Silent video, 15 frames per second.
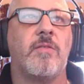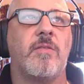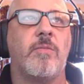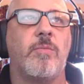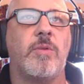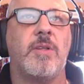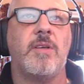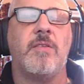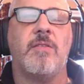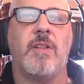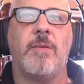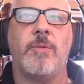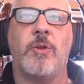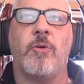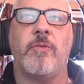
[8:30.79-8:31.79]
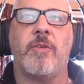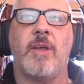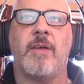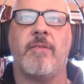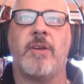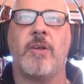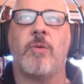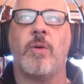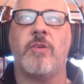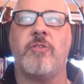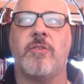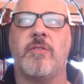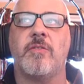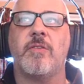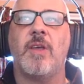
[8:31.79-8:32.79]
Please let me know if you have any questions,
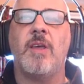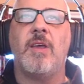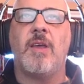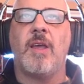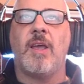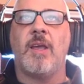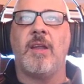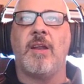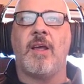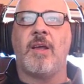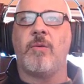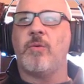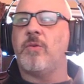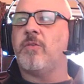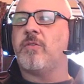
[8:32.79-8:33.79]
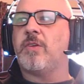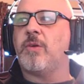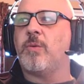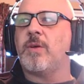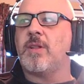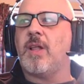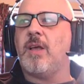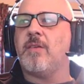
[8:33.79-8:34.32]
and I will see you in class.